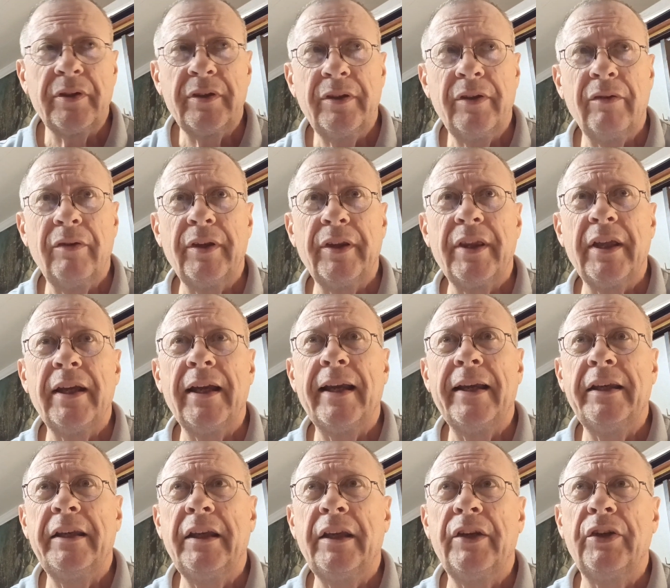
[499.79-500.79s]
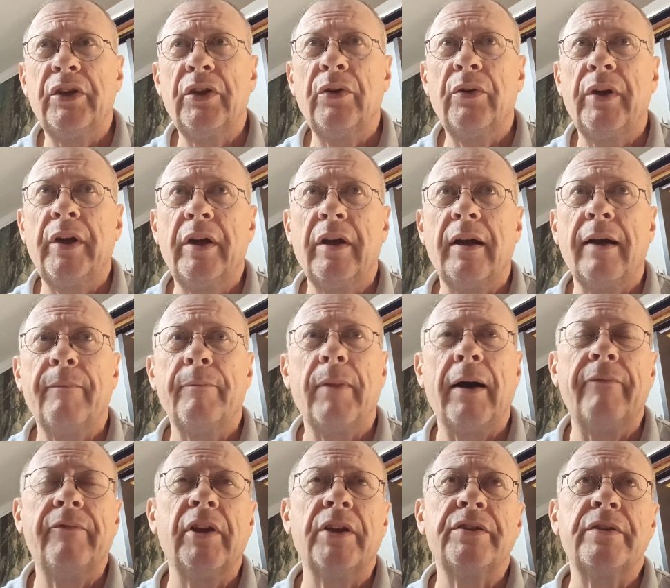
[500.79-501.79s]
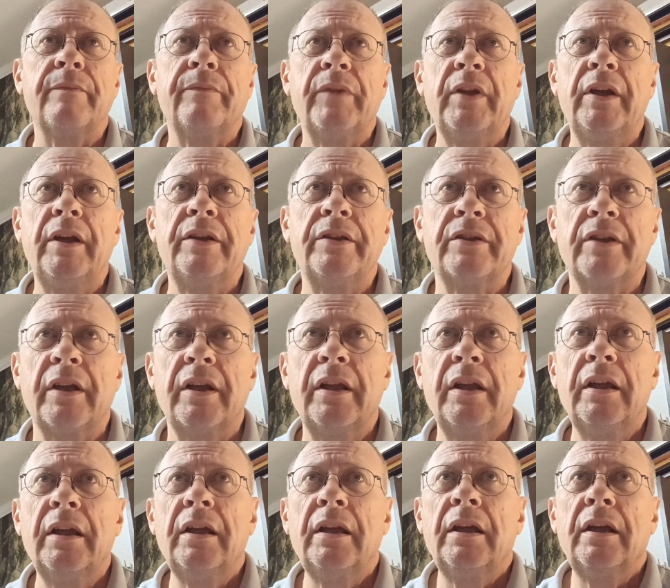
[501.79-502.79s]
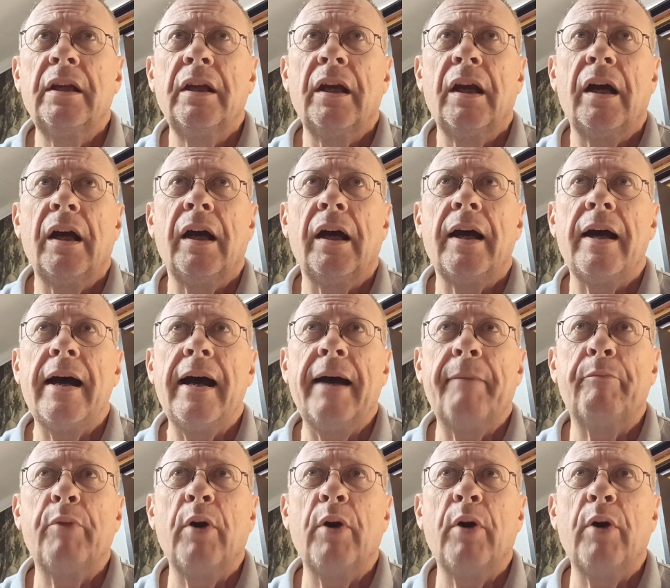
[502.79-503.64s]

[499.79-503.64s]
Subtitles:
The only thing I did do here, I've done some things that I've got